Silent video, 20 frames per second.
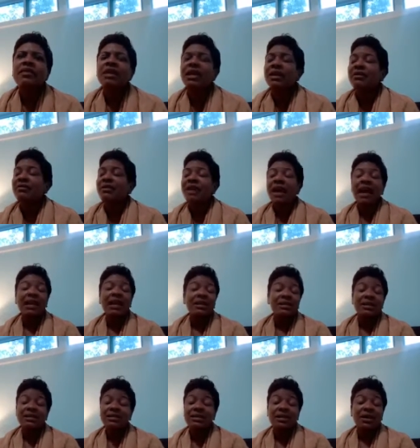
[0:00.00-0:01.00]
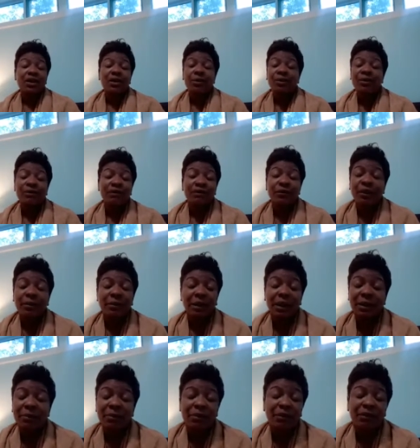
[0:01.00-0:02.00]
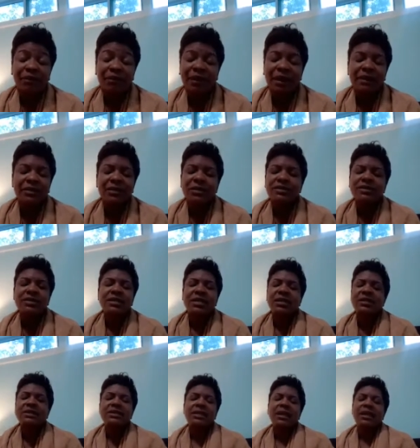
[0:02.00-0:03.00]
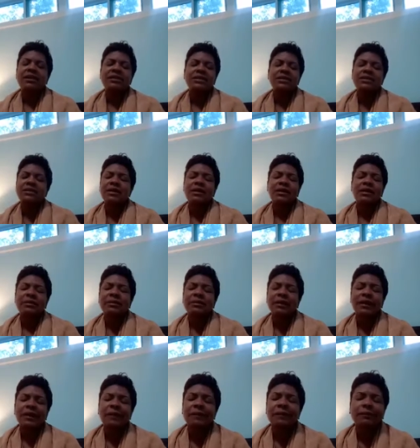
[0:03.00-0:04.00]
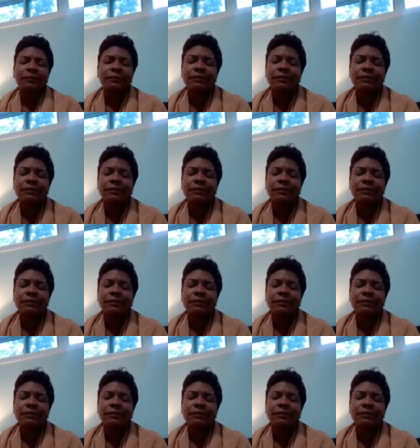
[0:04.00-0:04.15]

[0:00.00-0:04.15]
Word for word: that if God doesn't go before me and perfect those things that concern me,